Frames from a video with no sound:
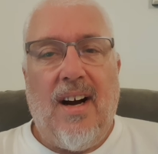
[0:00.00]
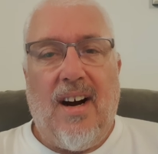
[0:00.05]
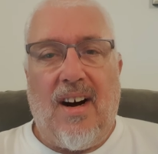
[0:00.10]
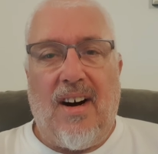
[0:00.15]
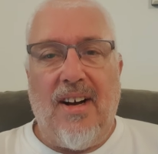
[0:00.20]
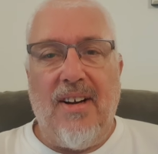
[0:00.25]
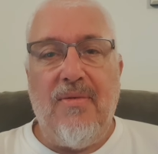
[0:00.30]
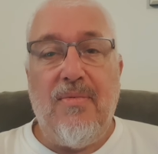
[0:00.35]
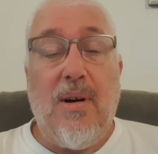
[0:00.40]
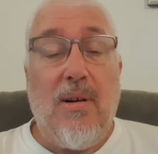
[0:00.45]

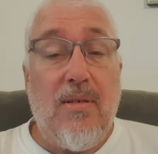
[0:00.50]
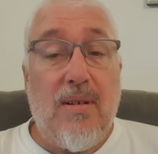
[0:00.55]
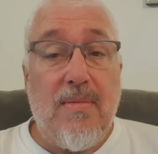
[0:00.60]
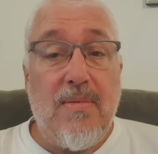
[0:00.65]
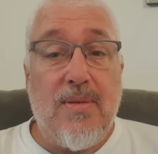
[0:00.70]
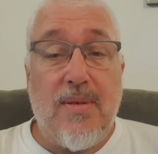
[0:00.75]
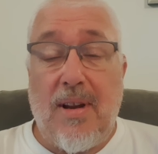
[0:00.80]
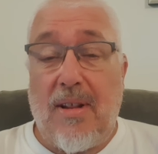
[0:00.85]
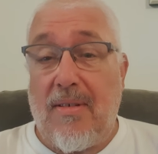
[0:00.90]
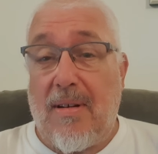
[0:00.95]
Hi, welcome
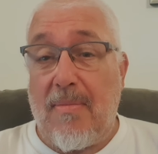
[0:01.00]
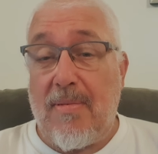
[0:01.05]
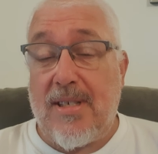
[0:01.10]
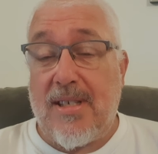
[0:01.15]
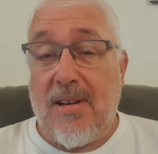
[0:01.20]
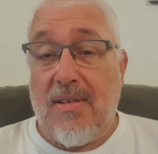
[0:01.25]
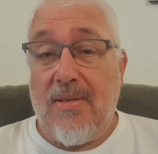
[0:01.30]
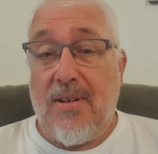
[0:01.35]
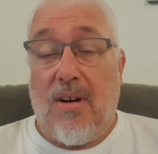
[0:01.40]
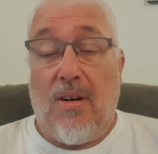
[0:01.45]
to another
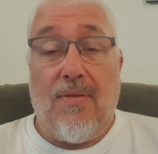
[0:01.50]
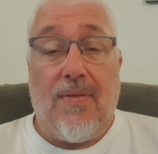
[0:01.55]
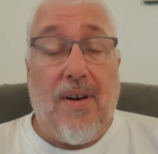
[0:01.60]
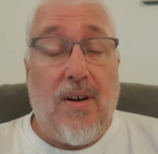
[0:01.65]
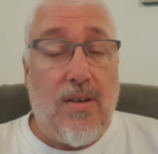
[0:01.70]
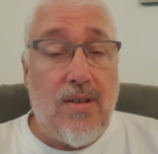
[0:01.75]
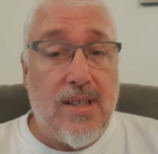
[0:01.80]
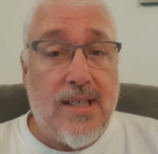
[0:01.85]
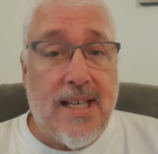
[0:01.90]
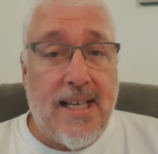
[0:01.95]
episode of
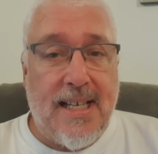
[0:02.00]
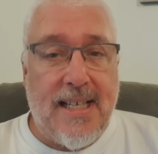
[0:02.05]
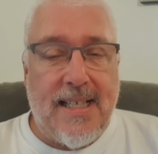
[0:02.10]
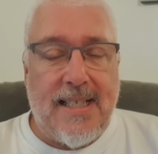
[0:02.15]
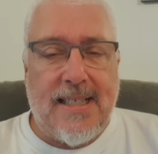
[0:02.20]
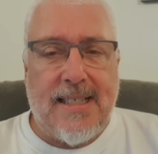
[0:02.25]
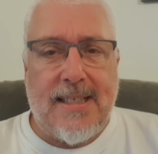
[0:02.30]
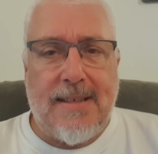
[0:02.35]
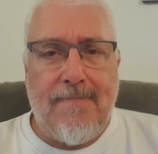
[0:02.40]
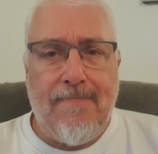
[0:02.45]
Hot
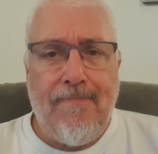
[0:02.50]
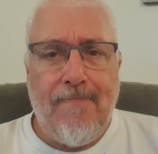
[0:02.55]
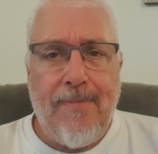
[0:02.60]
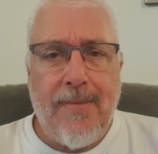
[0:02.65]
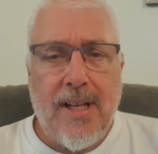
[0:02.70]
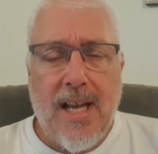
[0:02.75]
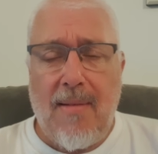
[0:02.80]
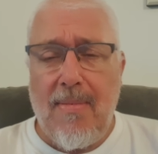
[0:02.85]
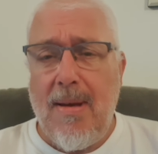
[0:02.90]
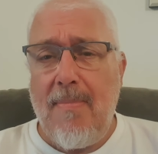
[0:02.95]
Takes.
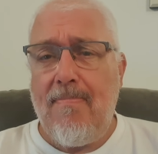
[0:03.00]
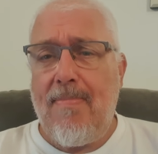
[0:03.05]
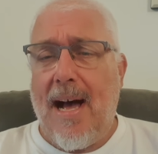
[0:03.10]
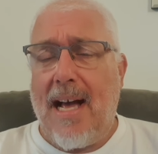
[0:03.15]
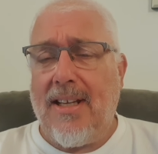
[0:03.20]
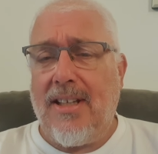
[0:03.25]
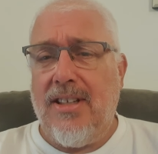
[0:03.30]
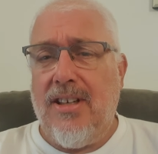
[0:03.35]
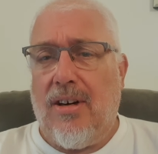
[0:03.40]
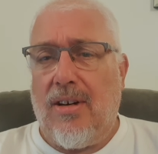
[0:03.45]
Kemi
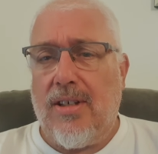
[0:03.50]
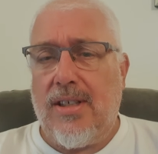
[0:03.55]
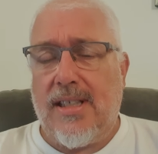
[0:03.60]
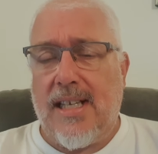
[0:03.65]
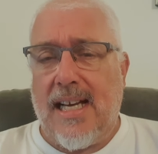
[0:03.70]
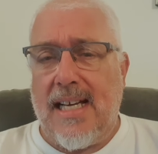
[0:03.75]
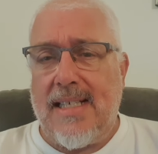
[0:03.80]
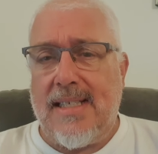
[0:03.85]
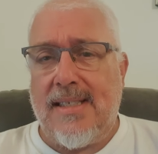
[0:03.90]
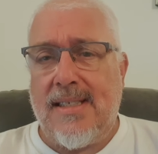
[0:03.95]
Badenoch
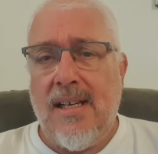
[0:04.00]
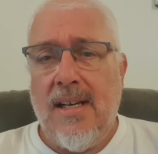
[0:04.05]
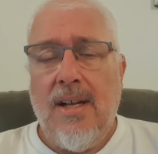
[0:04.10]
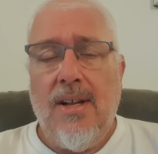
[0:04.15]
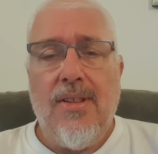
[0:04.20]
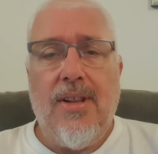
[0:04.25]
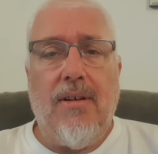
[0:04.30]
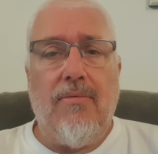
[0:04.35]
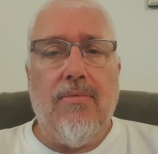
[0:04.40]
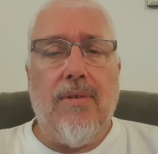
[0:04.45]
says
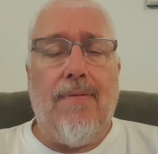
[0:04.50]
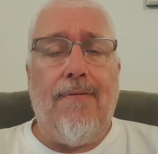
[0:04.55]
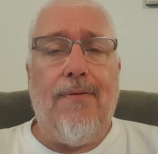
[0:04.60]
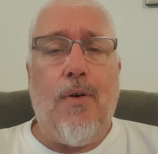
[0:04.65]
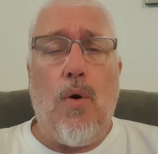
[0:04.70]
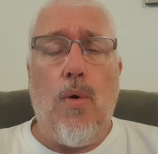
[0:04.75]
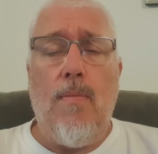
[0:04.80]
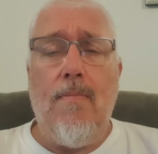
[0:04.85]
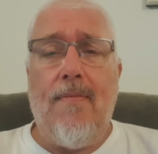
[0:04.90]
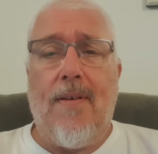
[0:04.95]
that
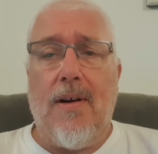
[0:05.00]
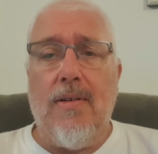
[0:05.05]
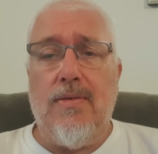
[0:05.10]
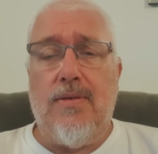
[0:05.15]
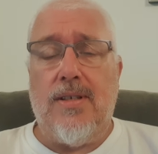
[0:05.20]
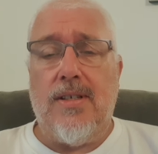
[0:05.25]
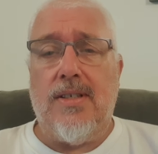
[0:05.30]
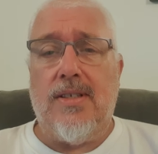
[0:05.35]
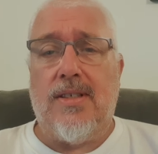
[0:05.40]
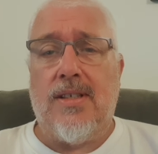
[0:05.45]
reform
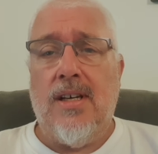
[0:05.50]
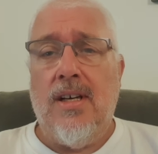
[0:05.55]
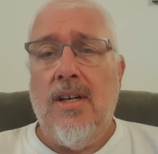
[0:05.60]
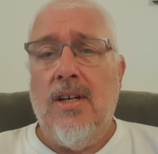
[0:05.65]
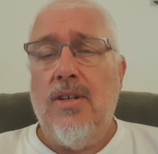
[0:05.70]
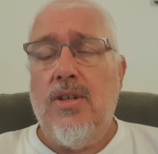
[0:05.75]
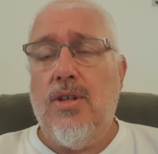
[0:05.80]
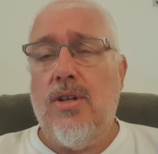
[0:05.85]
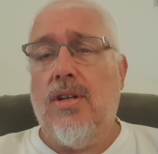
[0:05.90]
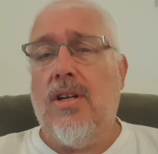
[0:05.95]
voters
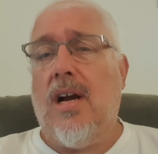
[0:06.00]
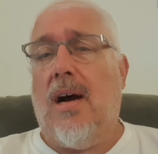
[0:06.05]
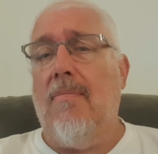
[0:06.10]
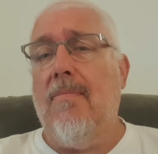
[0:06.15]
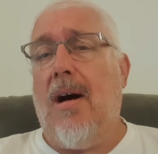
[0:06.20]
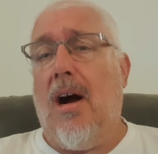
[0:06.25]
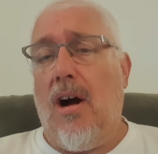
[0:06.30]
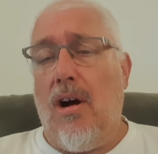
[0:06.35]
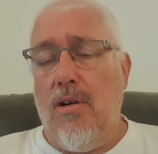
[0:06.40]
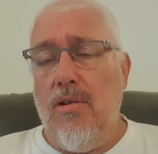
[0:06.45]
should come
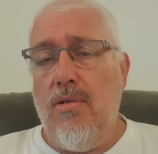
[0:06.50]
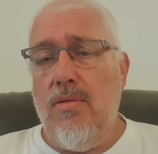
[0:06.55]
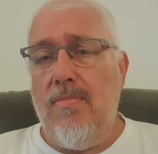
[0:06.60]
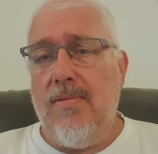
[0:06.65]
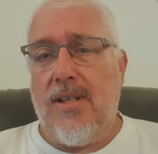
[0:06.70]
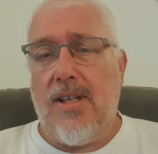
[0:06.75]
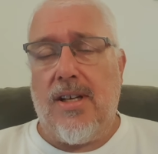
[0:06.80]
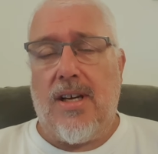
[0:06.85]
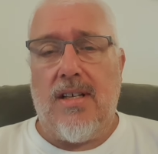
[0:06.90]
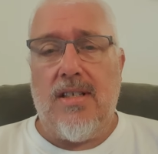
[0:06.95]
home
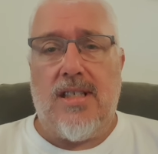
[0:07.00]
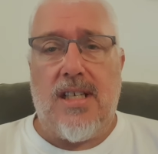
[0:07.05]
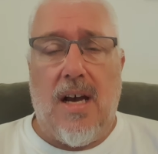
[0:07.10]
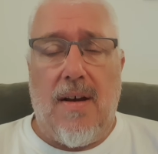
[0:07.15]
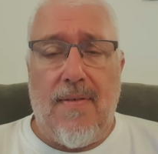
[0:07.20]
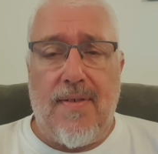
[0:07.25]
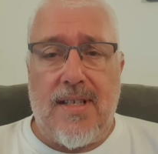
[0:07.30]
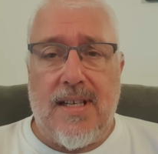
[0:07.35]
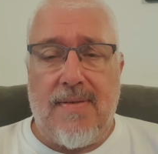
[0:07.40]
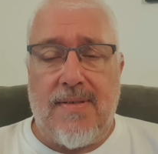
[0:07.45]
to the
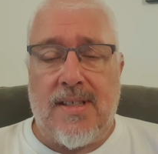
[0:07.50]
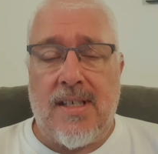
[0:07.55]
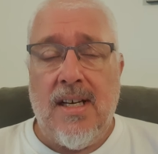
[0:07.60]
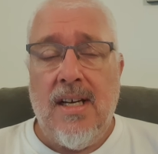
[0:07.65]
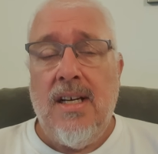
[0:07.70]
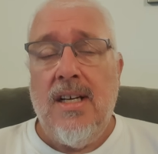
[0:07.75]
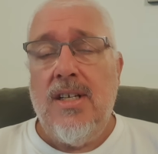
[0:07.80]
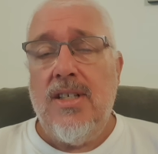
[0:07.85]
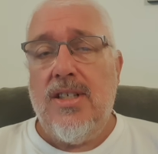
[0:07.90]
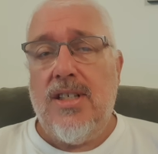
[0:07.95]
Conservatives.
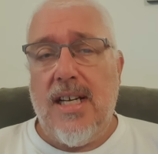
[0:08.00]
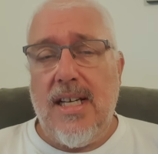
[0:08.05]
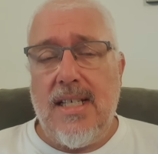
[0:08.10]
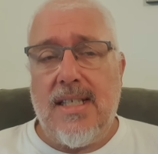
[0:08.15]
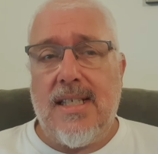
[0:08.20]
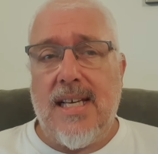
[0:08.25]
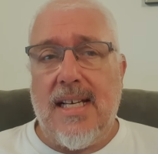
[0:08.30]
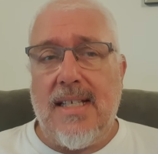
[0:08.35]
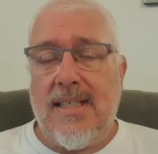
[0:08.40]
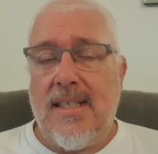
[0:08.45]
She
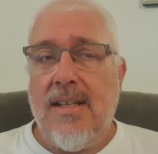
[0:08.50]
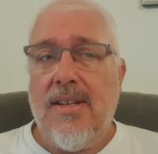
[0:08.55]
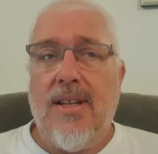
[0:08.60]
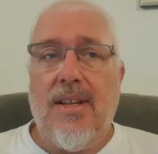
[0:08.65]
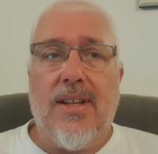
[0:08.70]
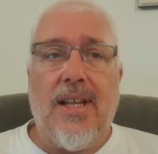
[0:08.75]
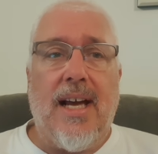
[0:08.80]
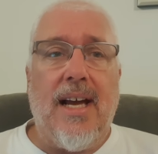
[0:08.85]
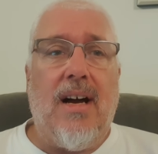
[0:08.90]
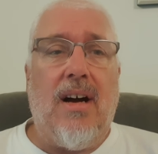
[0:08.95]
says
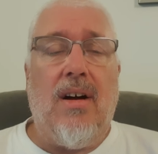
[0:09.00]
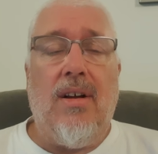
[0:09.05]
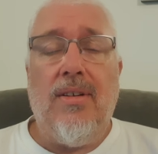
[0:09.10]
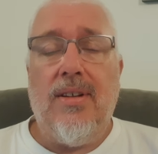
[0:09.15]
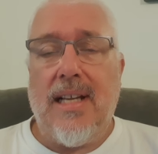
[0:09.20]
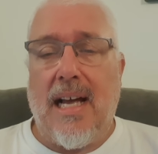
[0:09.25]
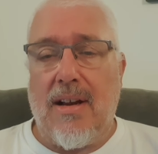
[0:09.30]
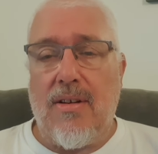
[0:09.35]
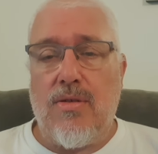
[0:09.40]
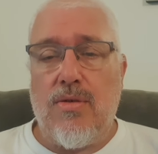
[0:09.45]
that they are
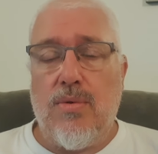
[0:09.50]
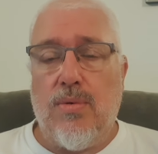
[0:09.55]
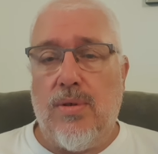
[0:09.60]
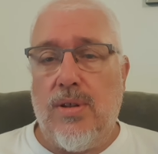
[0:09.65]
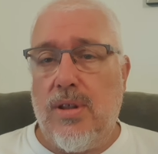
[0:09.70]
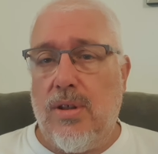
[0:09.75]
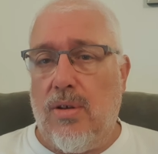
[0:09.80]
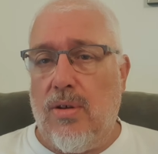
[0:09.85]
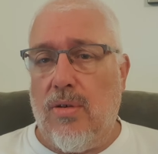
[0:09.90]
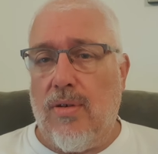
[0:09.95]
natural
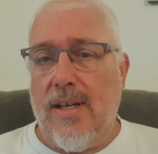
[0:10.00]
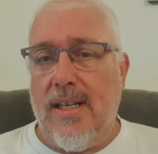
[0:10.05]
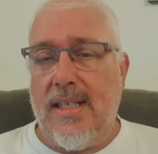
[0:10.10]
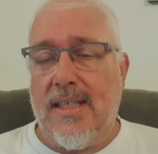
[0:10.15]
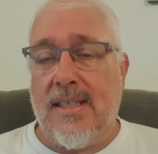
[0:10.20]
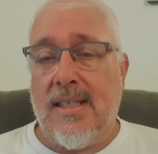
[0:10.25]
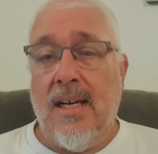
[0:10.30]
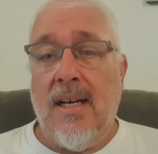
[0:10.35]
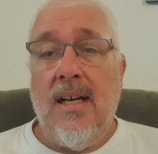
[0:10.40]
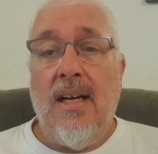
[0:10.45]

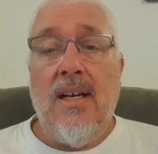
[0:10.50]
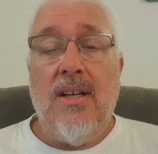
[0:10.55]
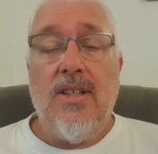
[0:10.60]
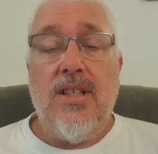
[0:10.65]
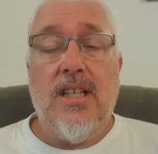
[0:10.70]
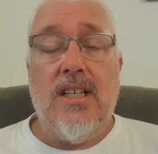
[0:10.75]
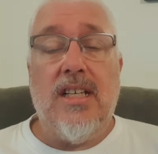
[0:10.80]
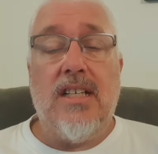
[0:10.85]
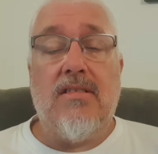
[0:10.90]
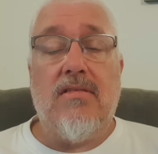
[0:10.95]
Tories.
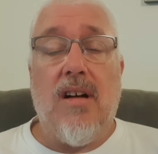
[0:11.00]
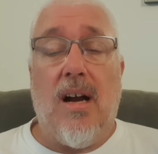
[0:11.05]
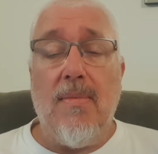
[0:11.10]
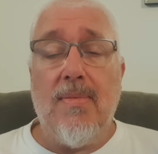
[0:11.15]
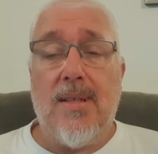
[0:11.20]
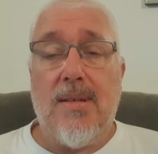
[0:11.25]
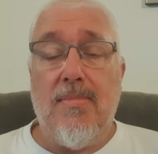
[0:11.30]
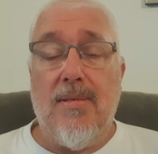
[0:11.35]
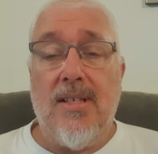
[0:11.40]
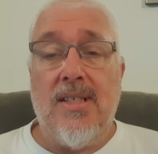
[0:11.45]
She
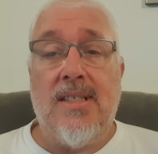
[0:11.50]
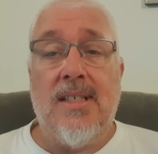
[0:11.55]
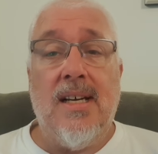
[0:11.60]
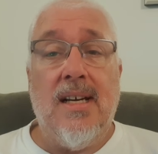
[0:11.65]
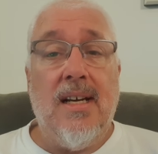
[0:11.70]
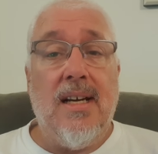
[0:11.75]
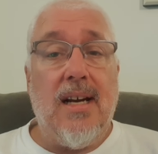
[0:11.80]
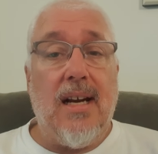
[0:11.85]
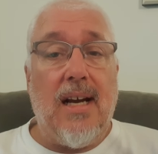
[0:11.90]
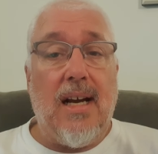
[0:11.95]
describes them as
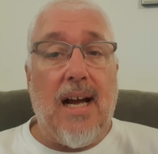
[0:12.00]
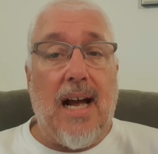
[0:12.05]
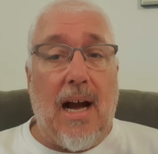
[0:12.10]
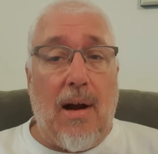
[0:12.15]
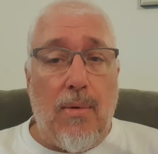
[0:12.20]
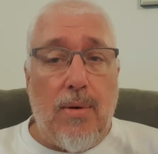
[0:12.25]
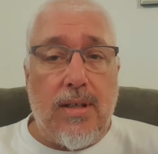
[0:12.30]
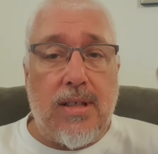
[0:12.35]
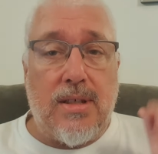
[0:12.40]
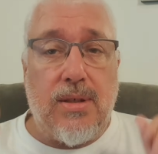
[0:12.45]

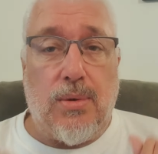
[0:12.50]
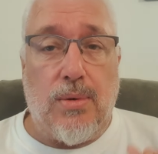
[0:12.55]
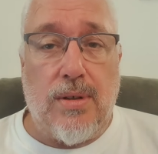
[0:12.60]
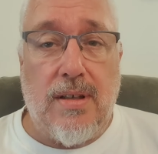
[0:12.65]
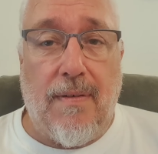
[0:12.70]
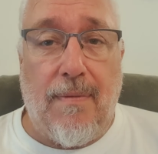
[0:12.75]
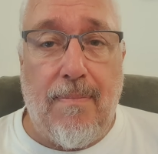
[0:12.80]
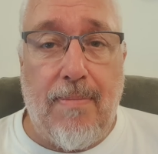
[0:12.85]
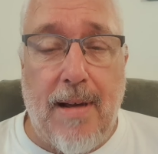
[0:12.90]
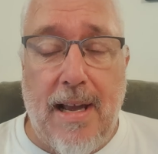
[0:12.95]
our sort
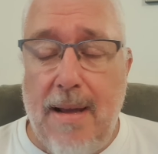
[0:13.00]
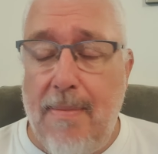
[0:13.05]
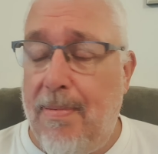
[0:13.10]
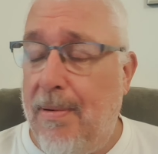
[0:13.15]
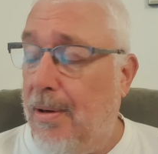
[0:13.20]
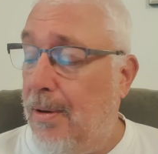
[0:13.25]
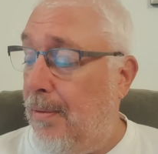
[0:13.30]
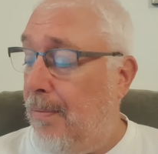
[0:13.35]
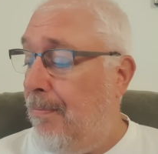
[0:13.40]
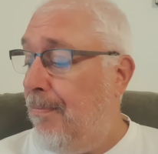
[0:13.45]
of
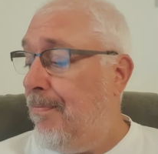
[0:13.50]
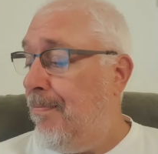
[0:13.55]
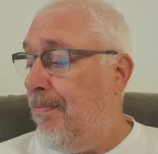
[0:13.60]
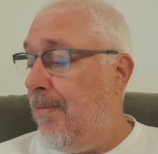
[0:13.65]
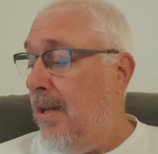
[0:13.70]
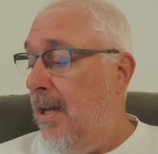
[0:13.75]
people.